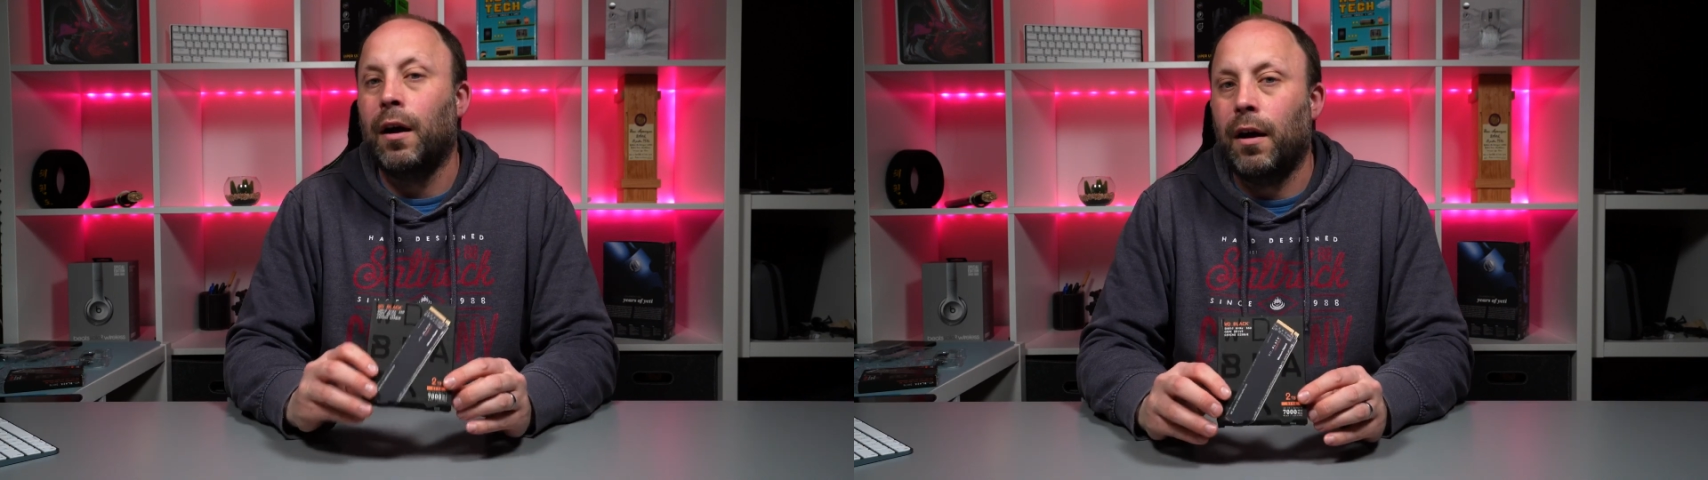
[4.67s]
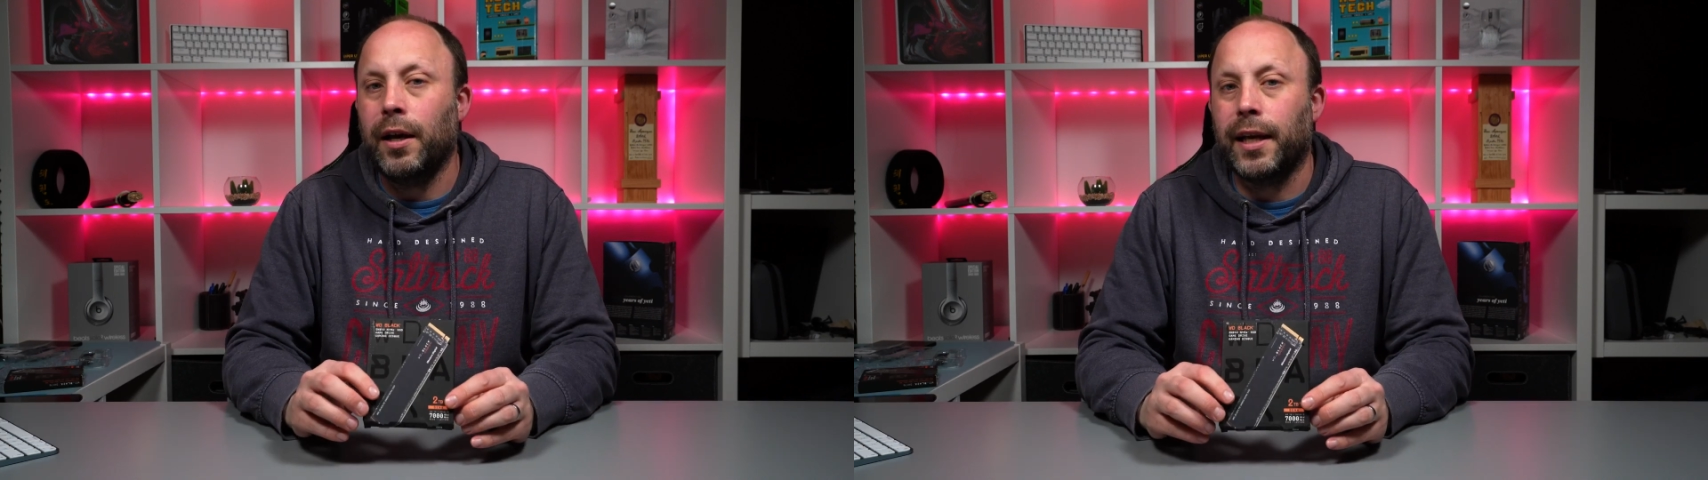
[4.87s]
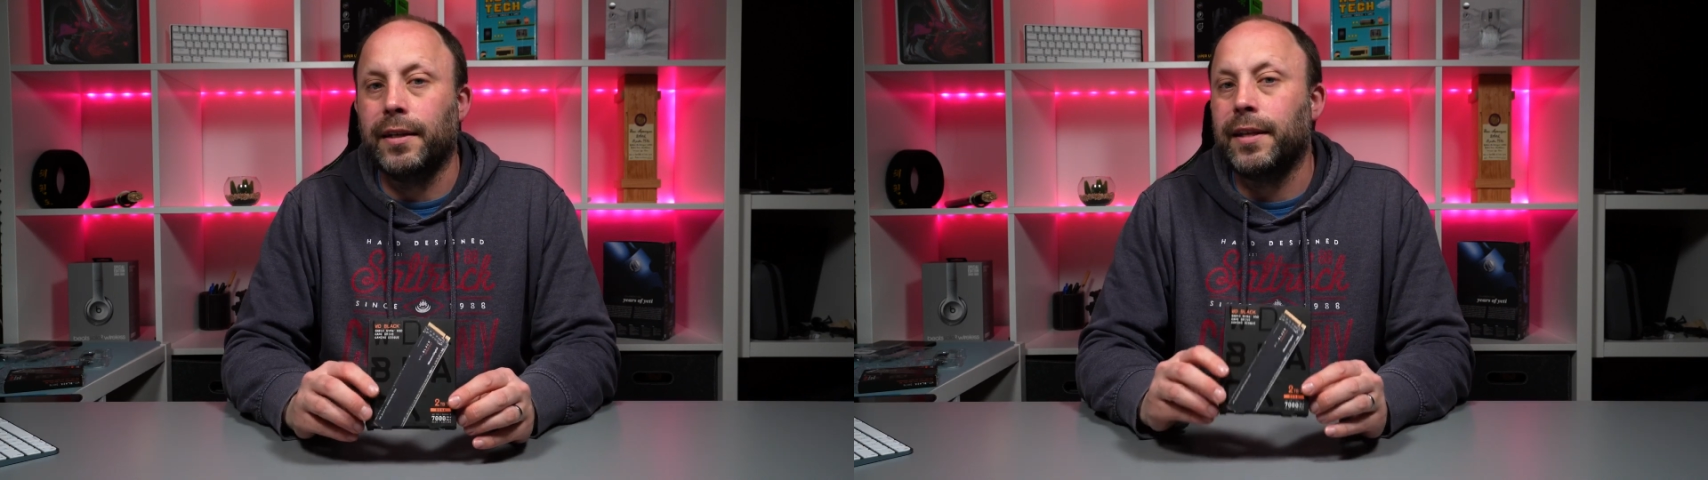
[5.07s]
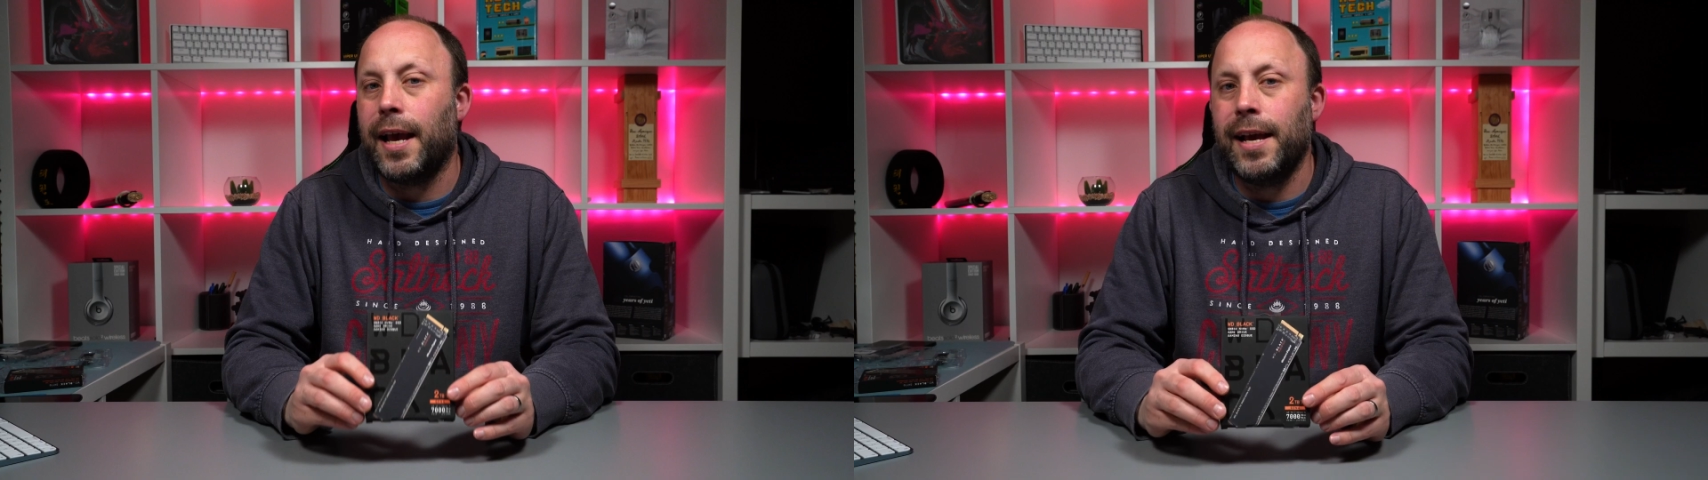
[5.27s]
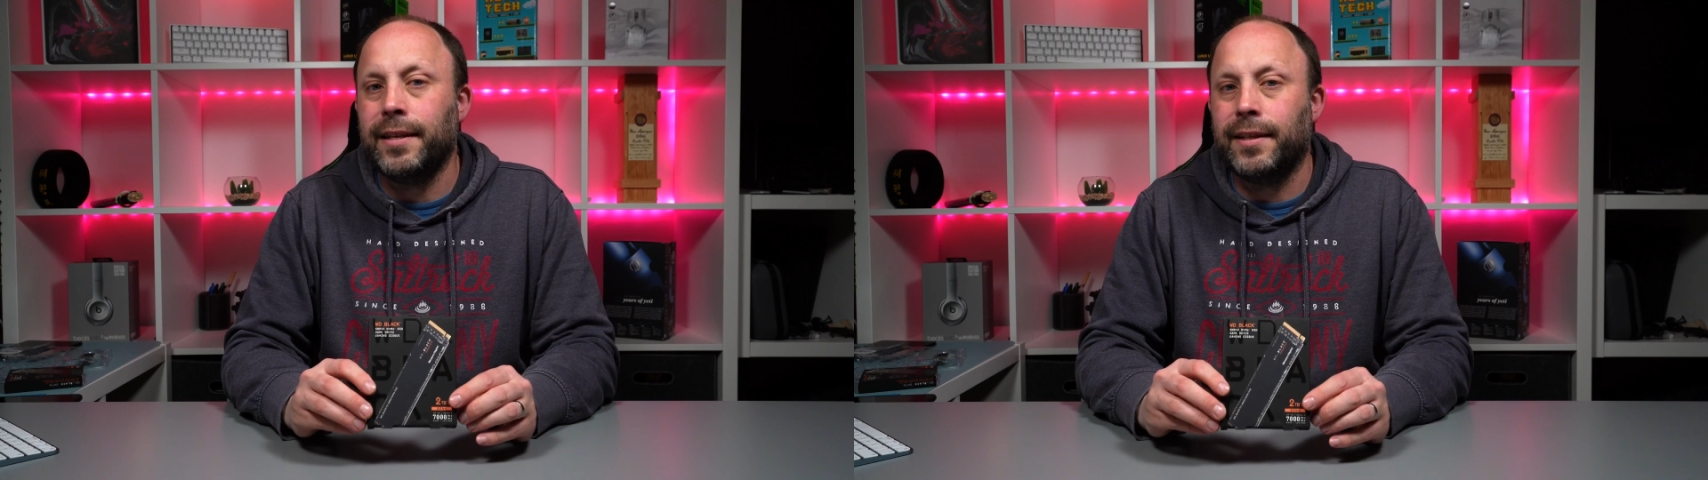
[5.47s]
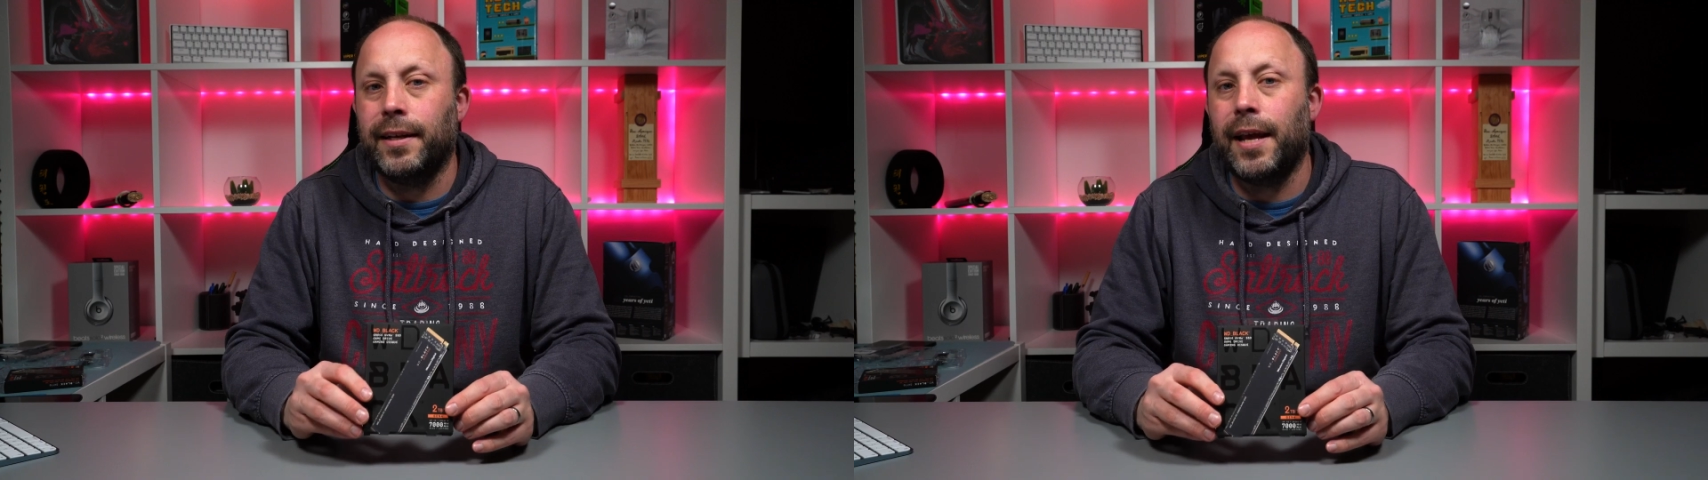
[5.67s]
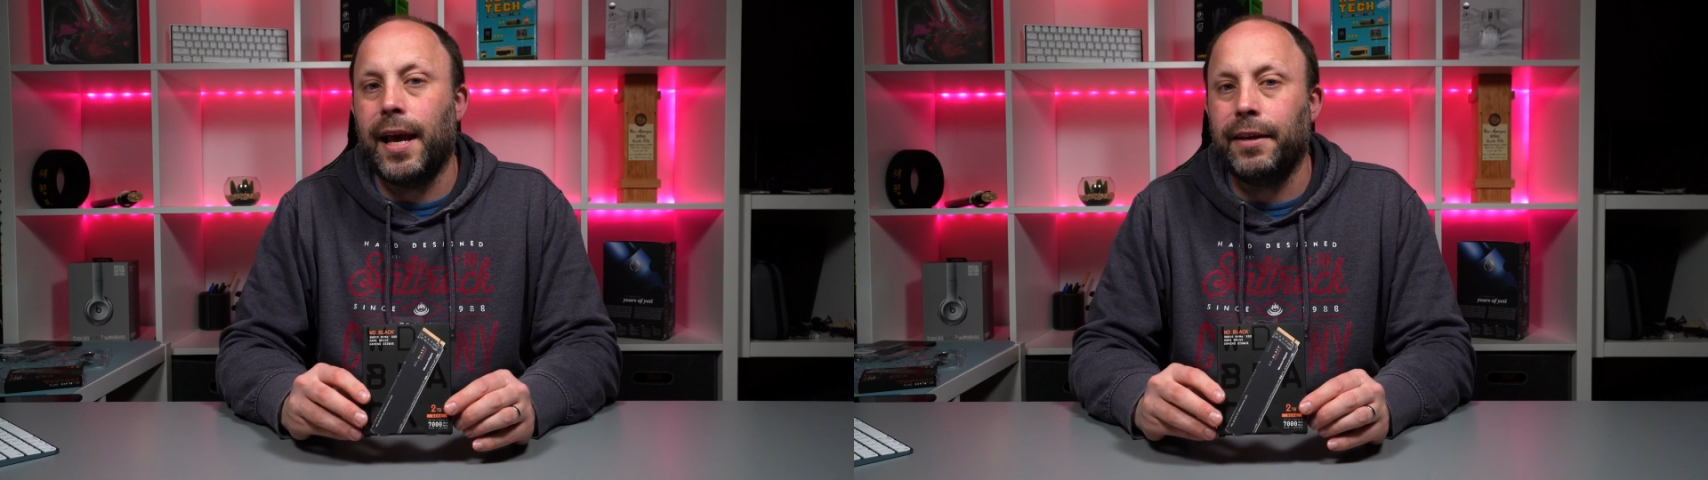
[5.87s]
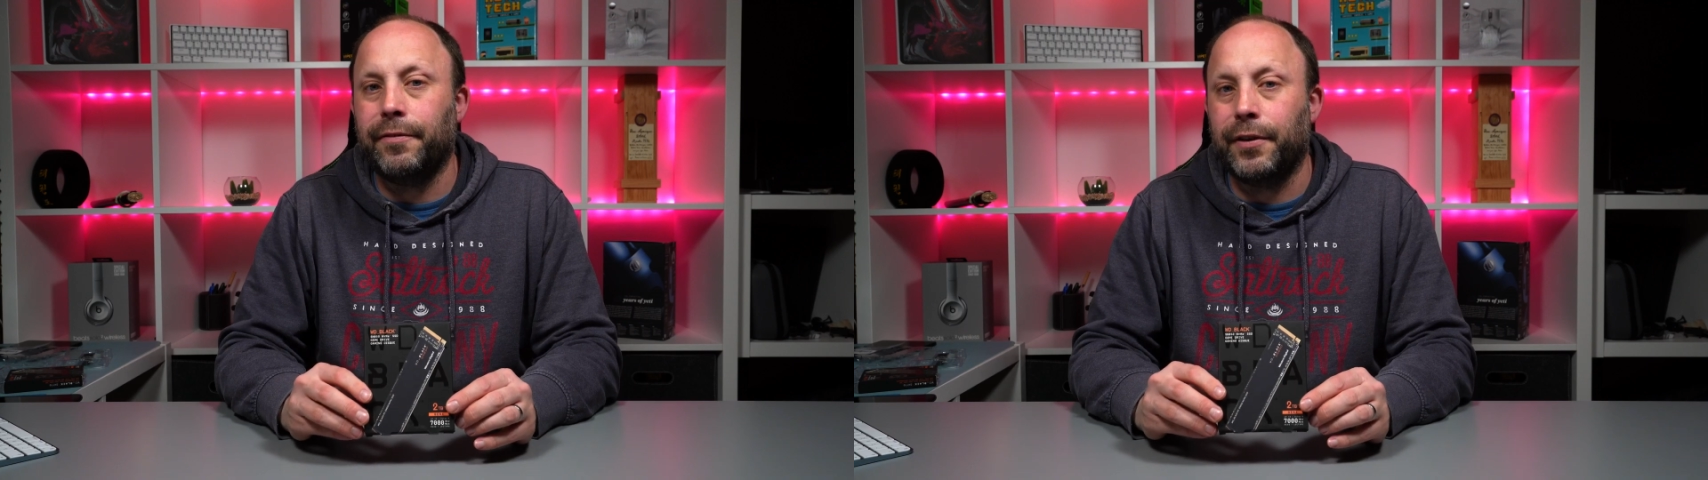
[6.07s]
high-end
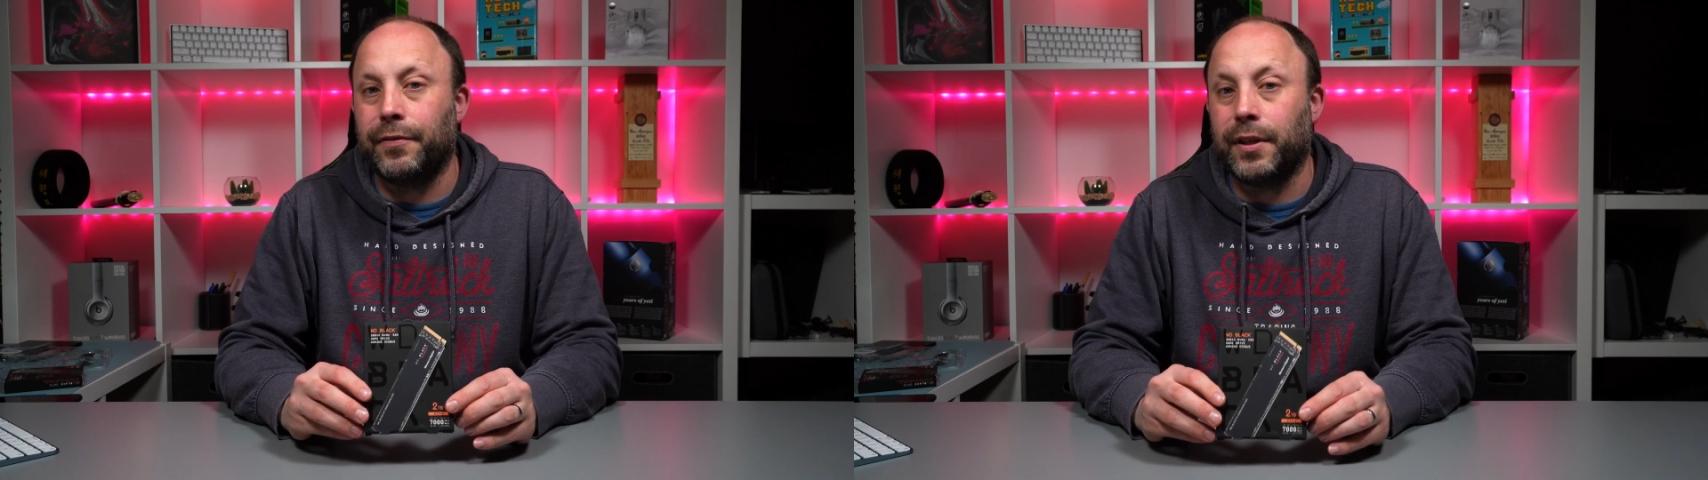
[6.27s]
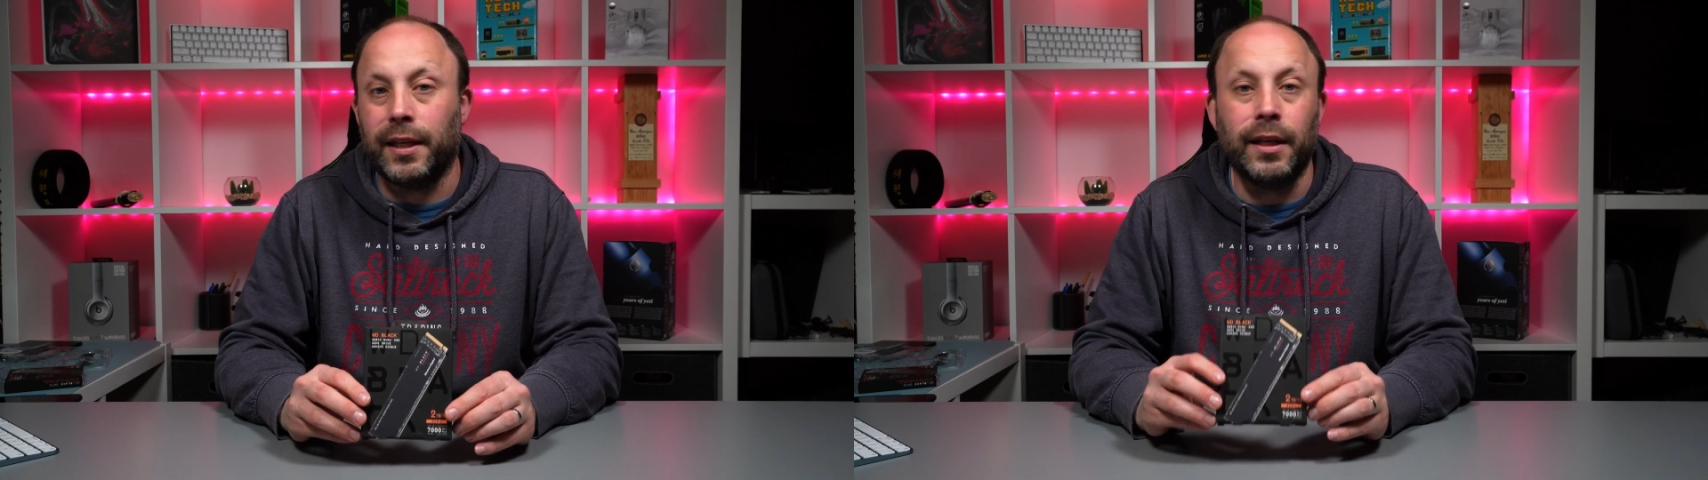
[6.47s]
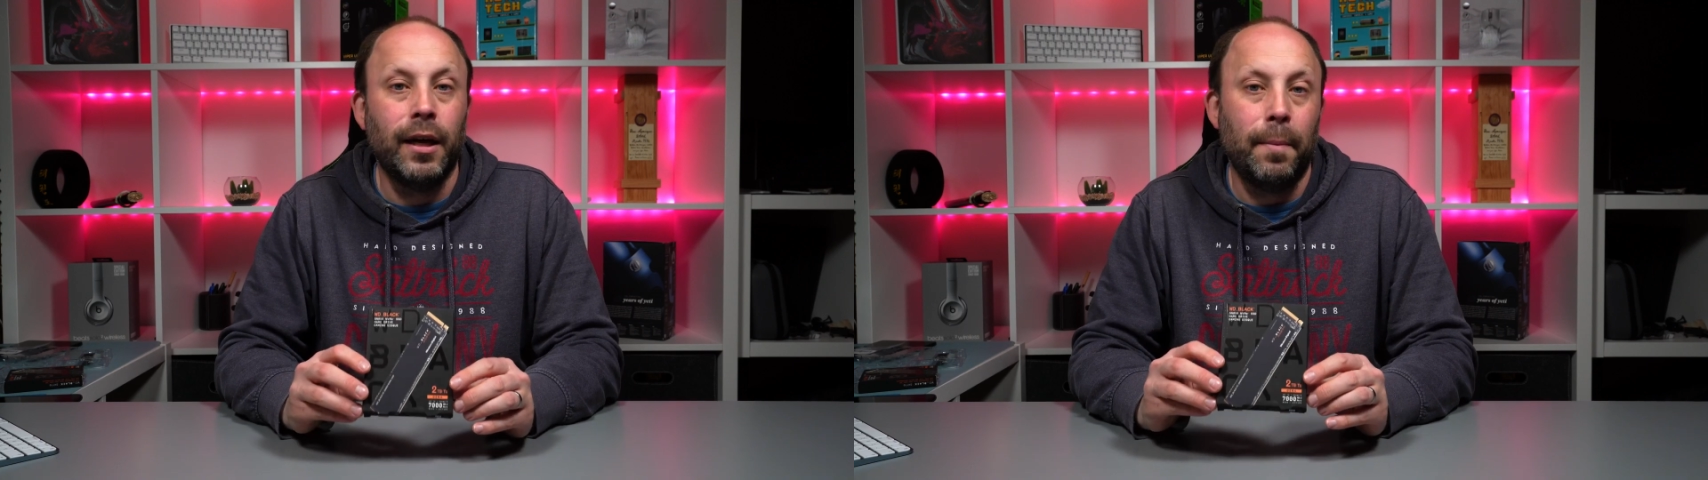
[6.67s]
SN850